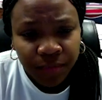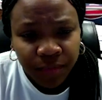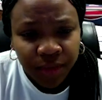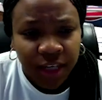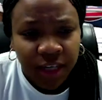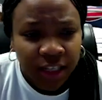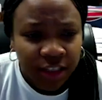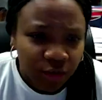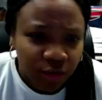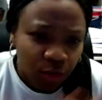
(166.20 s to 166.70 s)

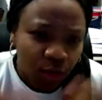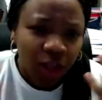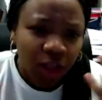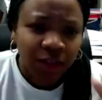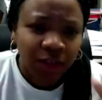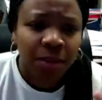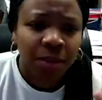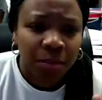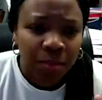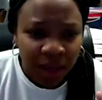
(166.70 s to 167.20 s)
as you all
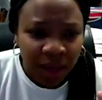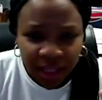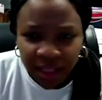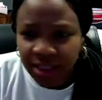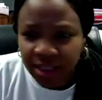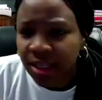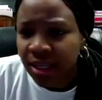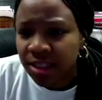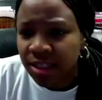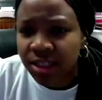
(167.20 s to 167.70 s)
have been paying
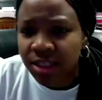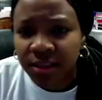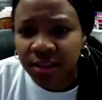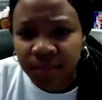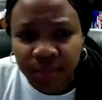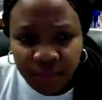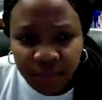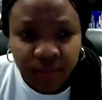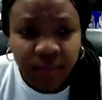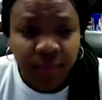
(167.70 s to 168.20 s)

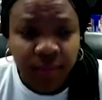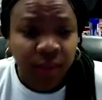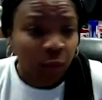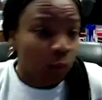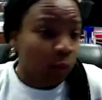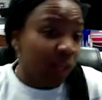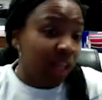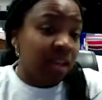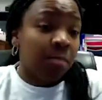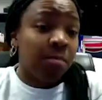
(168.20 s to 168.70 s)
attention,
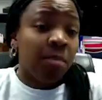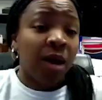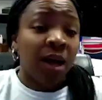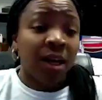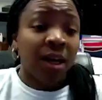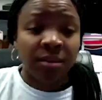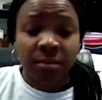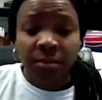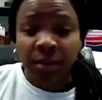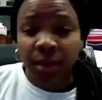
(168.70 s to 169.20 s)
we could
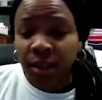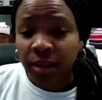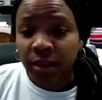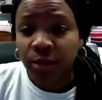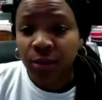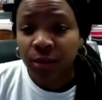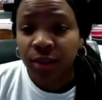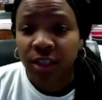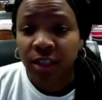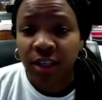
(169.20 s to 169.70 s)
possibly
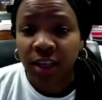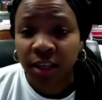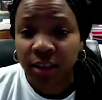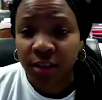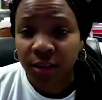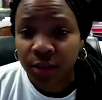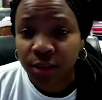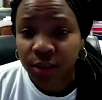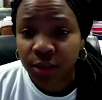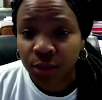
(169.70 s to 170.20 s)
lose a kid
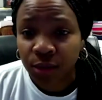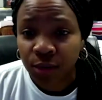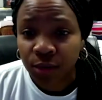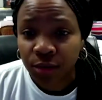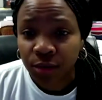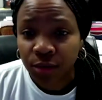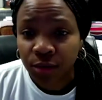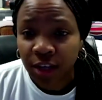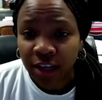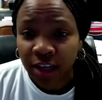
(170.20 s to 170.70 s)
or two.
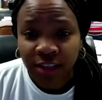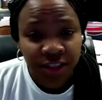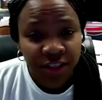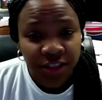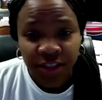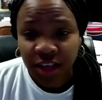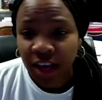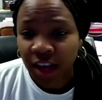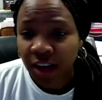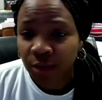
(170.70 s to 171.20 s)
That's just
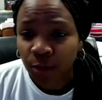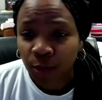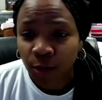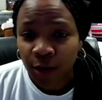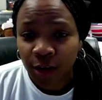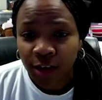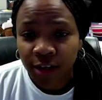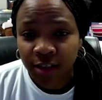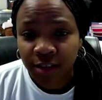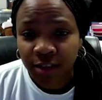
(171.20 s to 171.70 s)
how it
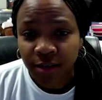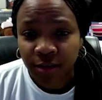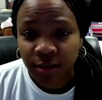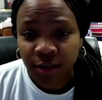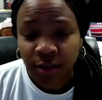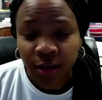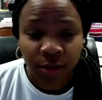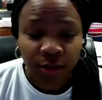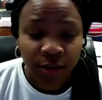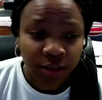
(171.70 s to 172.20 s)
works. You
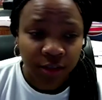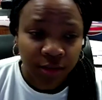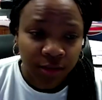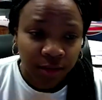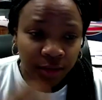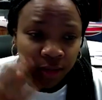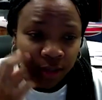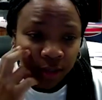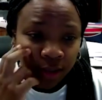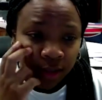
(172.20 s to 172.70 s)
know,
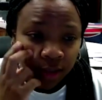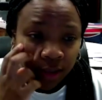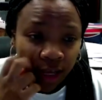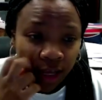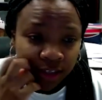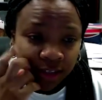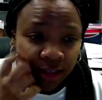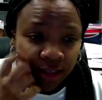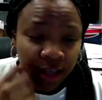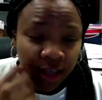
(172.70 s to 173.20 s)

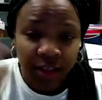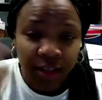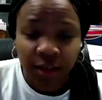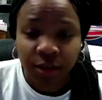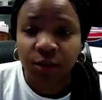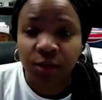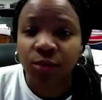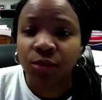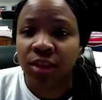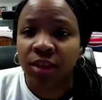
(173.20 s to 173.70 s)
that's like the
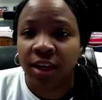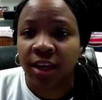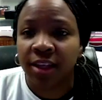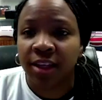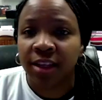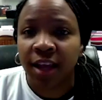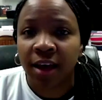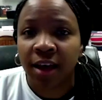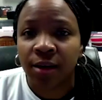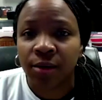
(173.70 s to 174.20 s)
new thing
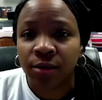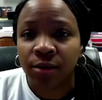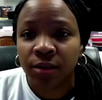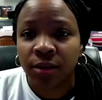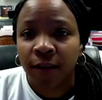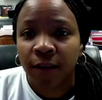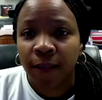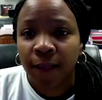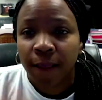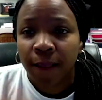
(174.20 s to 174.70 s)
now.
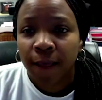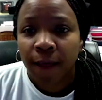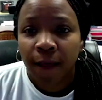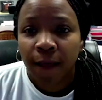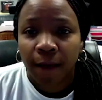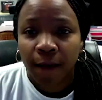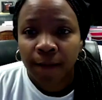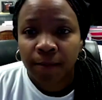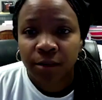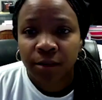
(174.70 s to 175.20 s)

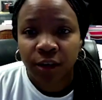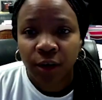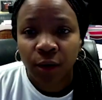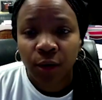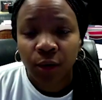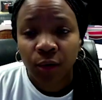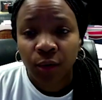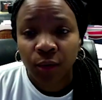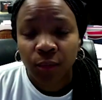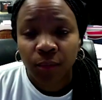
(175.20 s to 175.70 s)

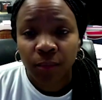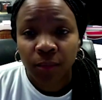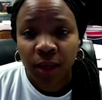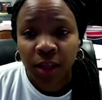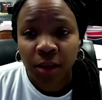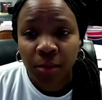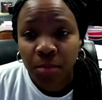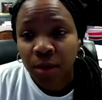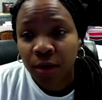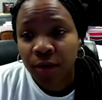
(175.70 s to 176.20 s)
So in
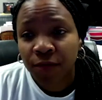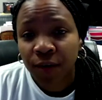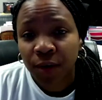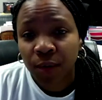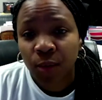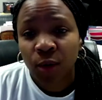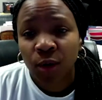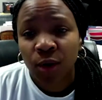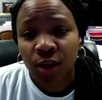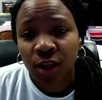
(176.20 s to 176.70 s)
a perfect
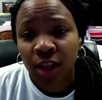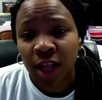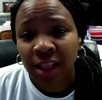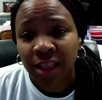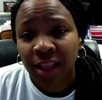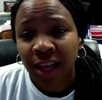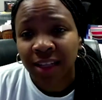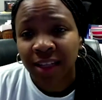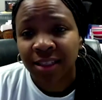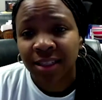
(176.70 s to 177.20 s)
world, I'd
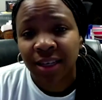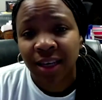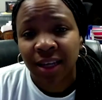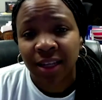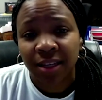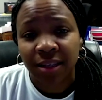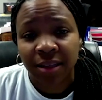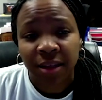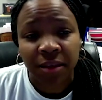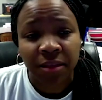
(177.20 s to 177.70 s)
like to get
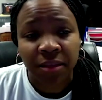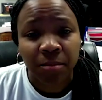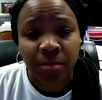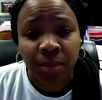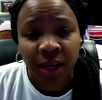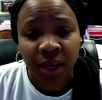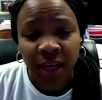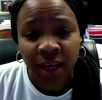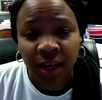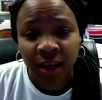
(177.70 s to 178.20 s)
another
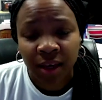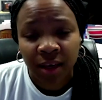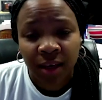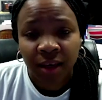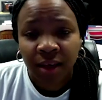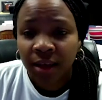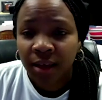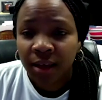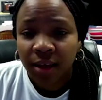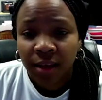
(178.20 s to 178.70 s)
big,
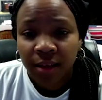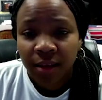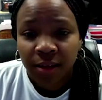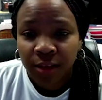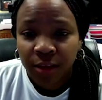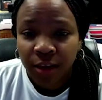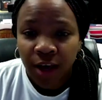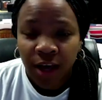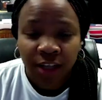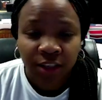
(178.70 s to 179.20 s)
you
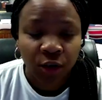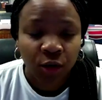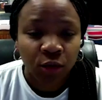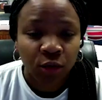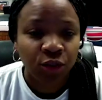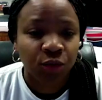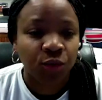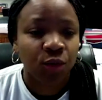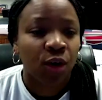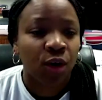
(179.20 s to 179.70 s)
know, I
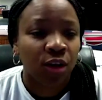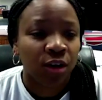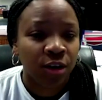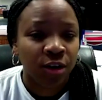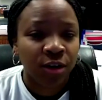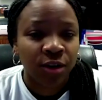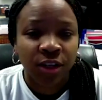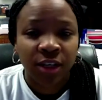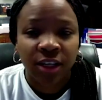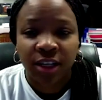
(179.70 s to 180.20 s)
told you all
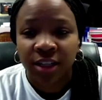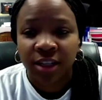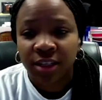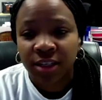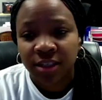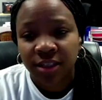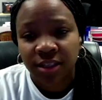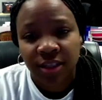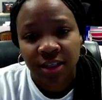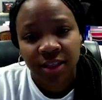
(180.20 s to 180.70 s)
early in the
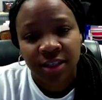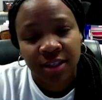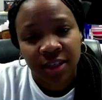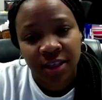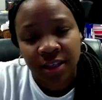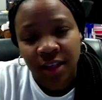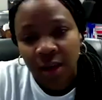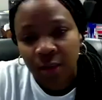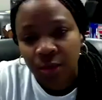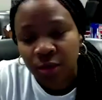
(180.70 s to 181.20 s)

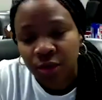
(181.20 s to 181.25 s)
season, I